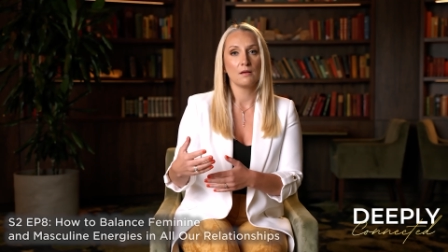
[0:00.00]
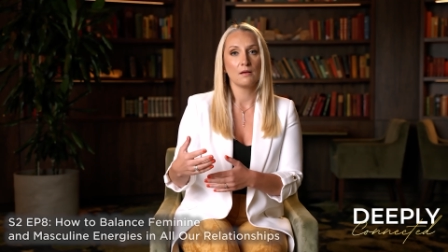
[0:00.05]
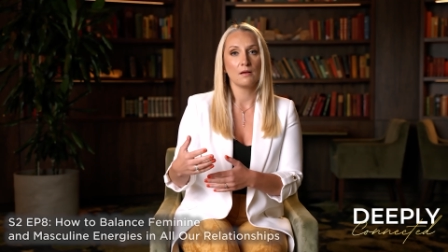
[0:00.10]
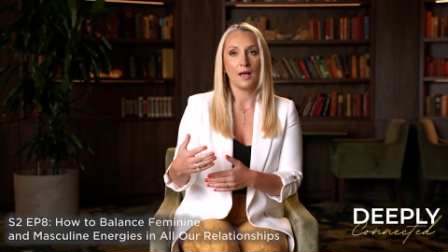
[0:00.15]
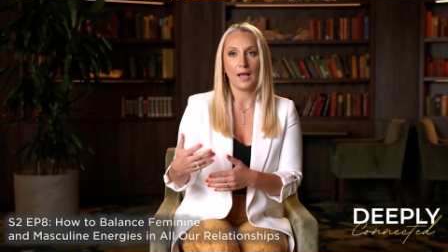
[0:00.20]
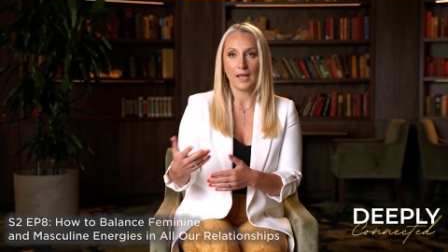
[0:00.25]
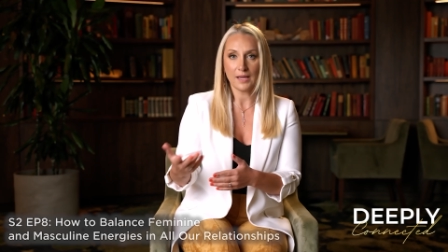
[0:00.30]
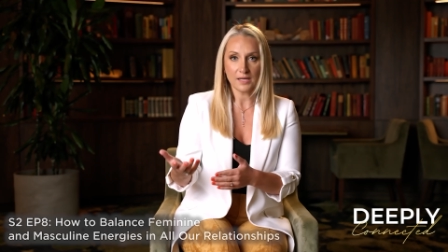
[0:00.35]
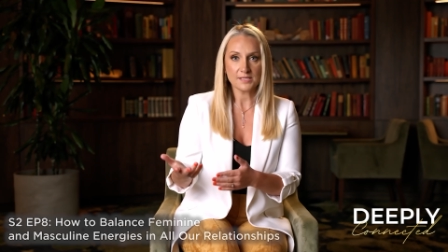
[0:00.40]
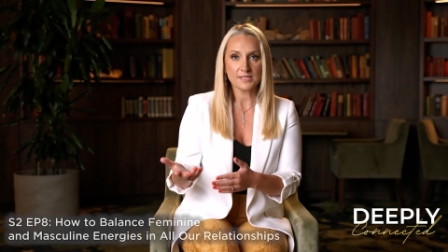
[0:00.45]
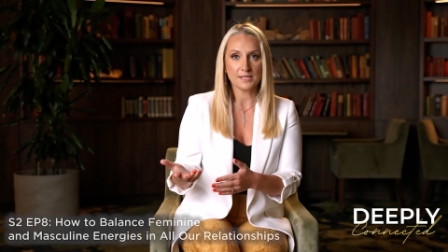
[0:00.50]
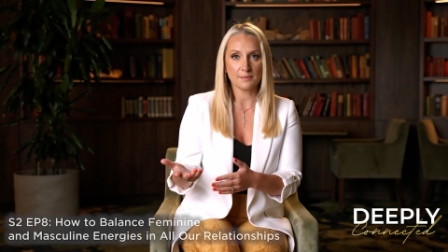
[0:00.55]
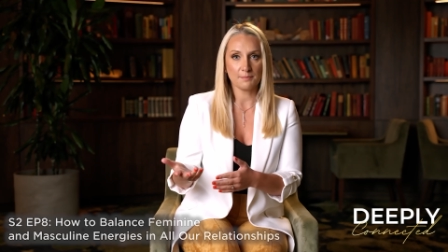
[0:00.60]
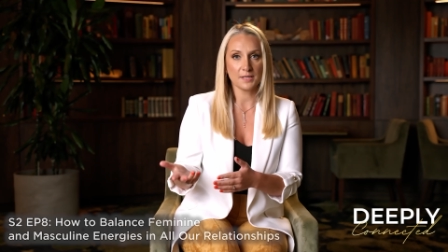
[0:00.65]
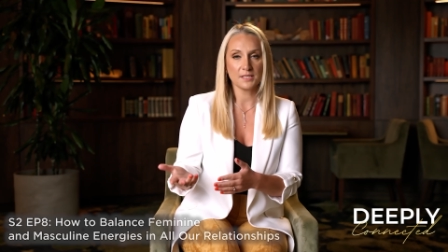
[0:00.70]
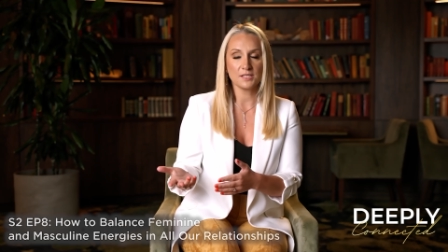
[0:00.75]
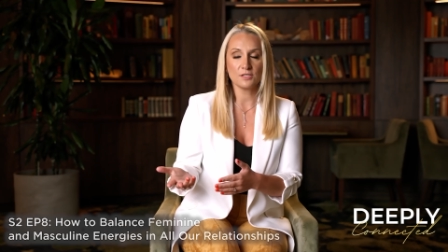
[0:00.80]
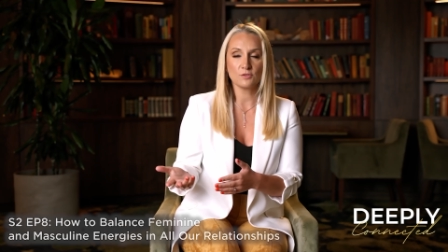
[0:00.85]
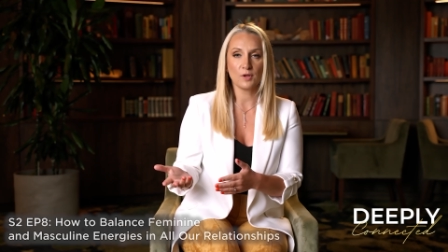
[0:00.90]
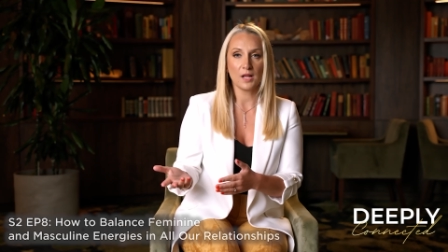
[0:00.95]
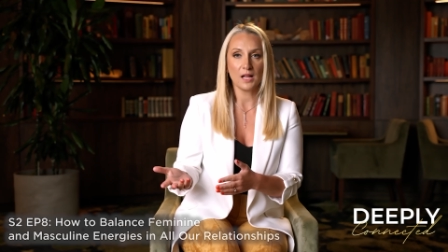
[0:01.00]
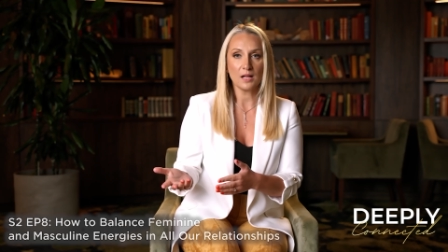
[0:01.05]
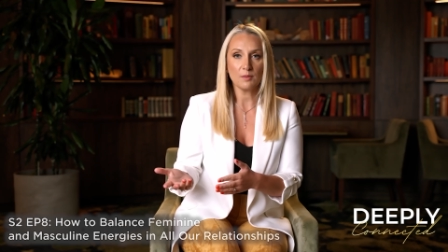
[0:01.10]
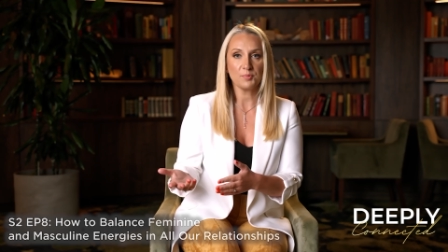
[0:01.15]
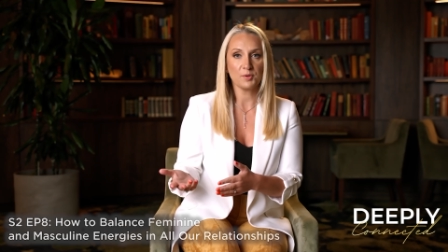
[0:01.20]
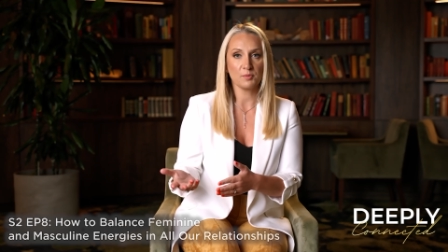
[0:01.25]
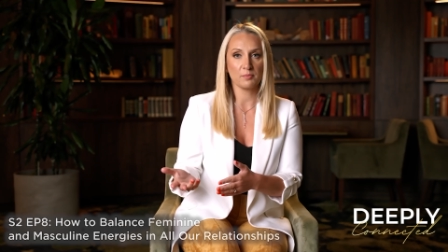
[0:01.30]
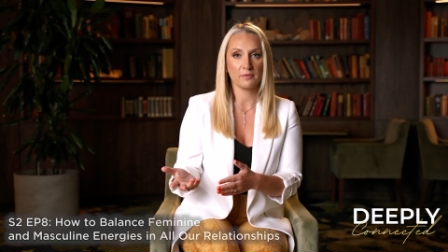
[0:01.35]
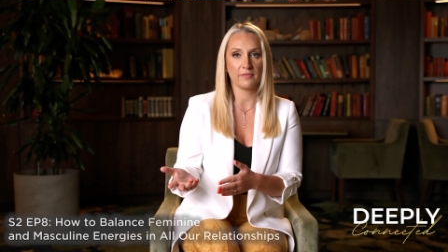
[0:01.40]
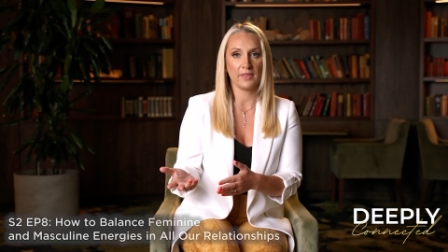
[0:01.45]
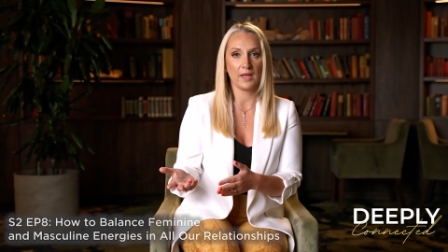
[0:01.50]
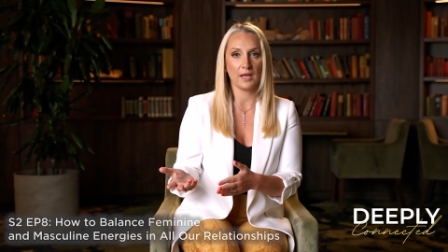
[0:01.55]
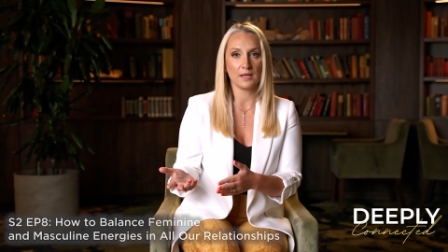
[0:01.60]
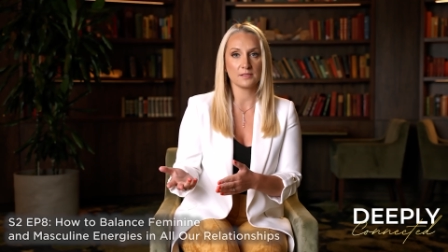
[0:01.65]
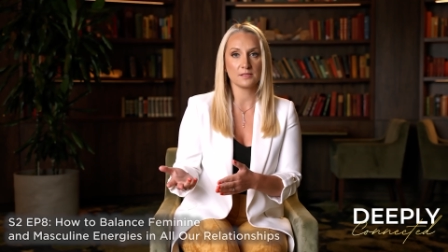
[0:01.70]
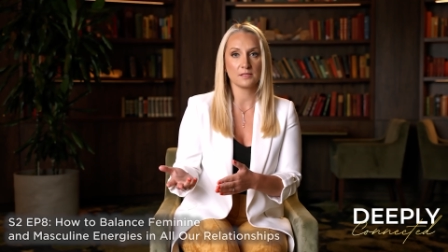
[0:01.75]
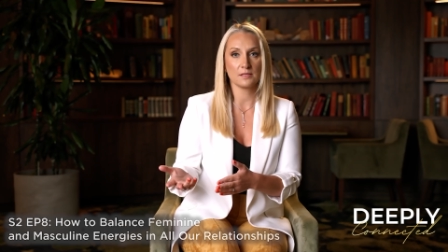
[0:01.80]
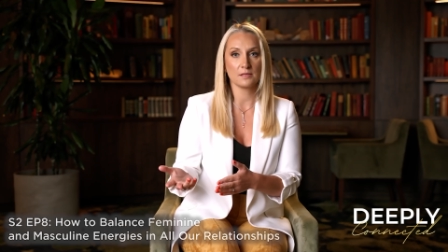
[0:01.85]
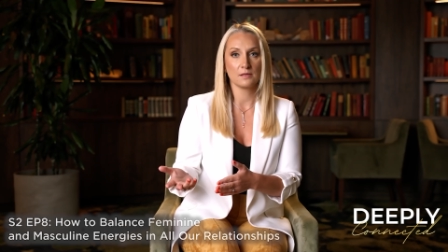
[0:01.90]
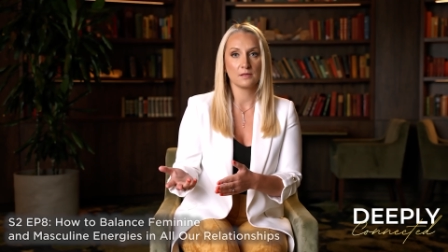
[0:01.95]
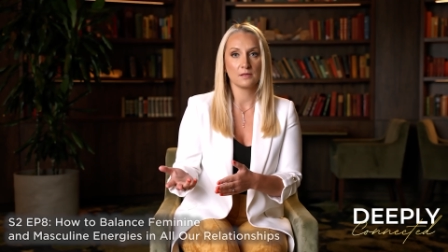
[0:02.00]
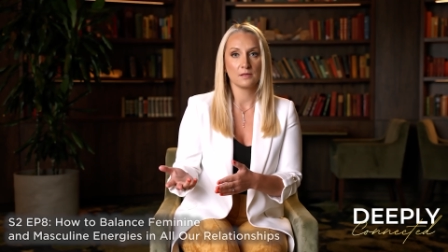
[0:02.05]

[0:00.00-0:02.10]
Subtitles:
hire somebody to help you with that.